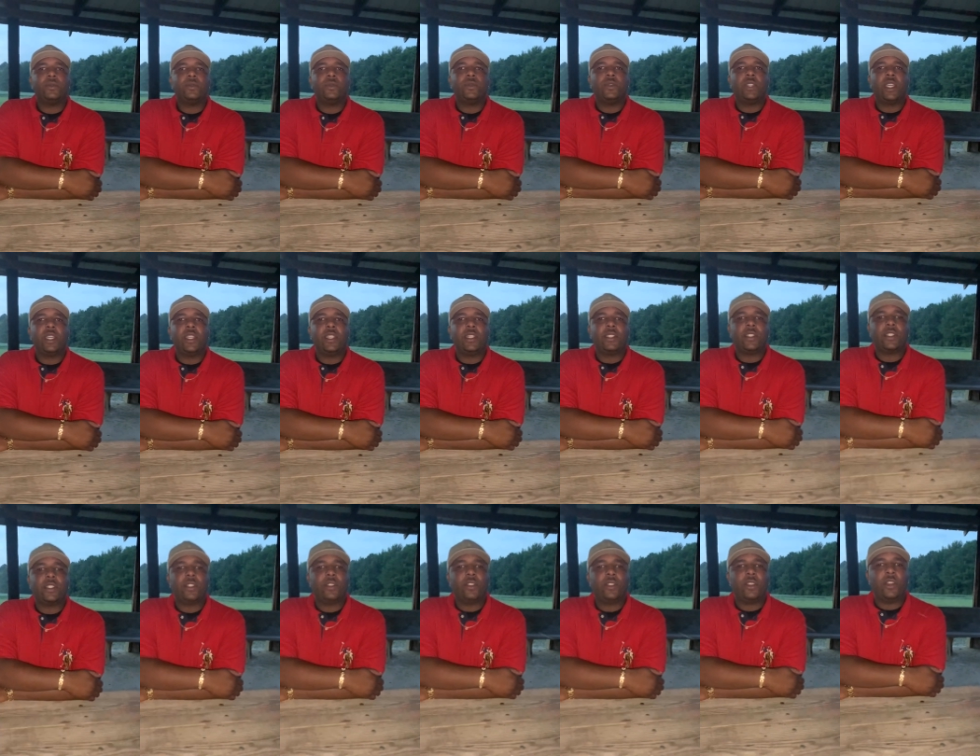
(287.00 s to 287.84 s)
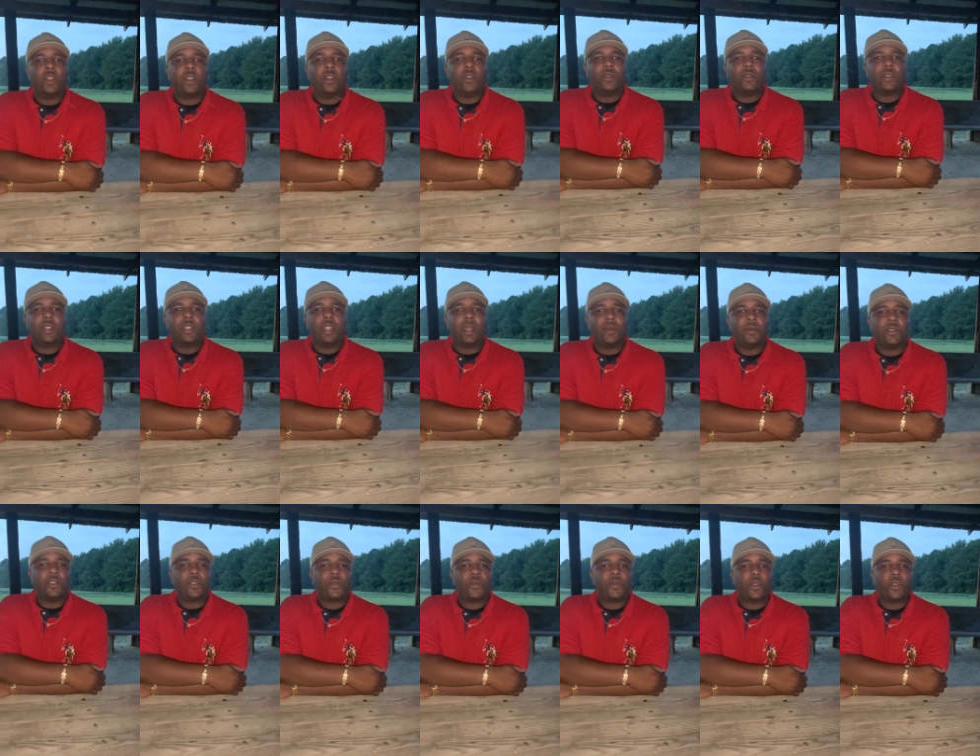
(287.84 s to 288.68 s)
that I'm
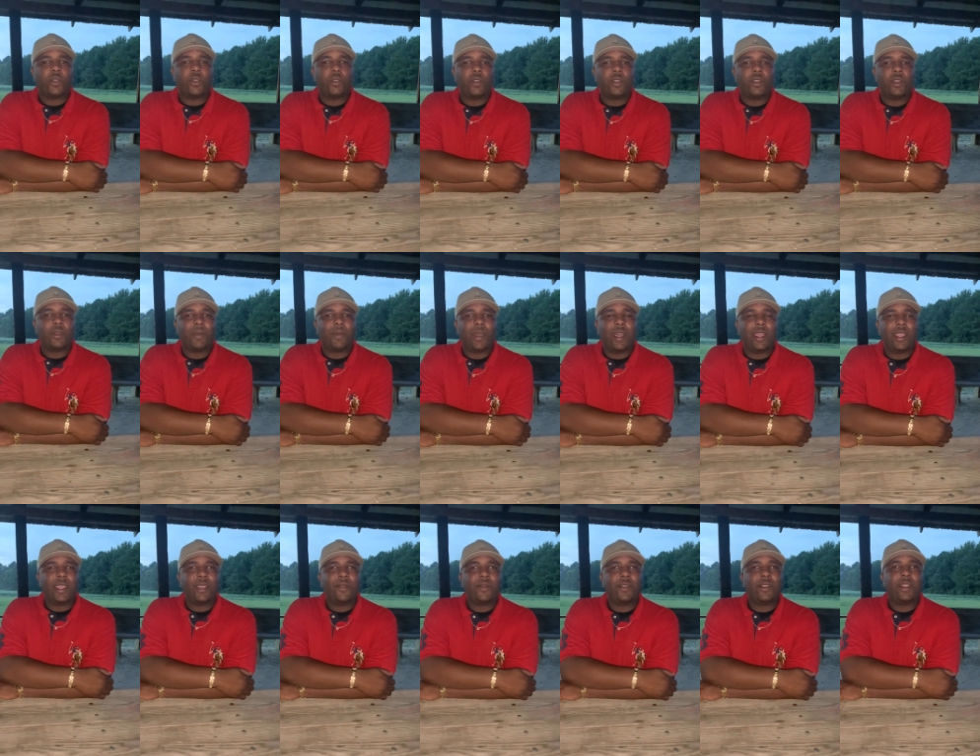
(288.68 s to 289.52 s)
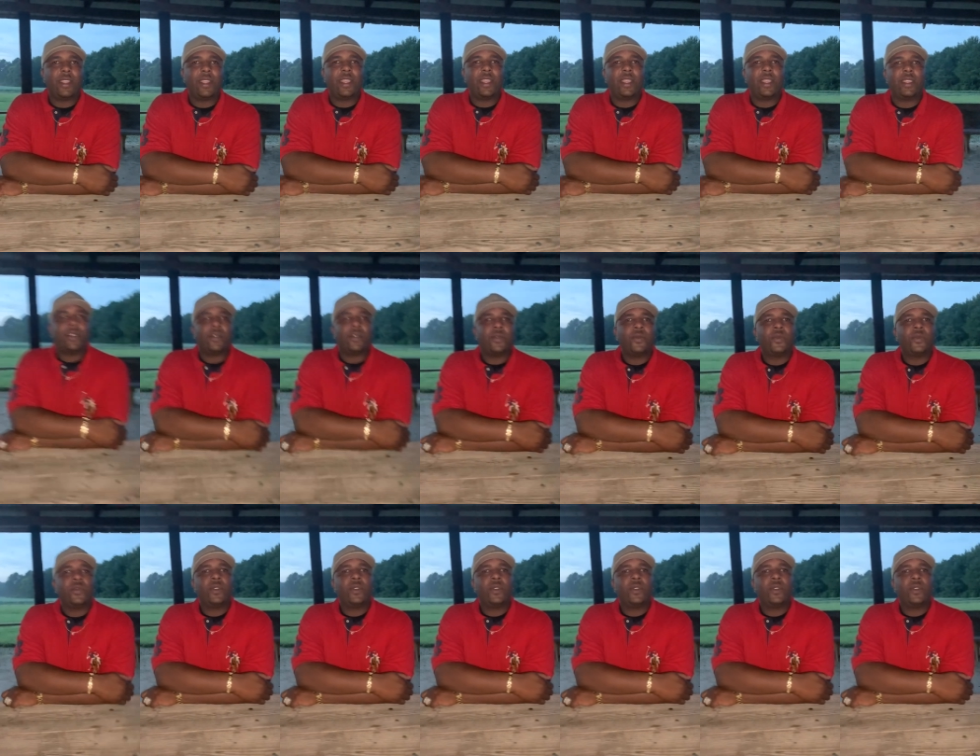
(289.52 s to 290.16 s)
just recording my everyday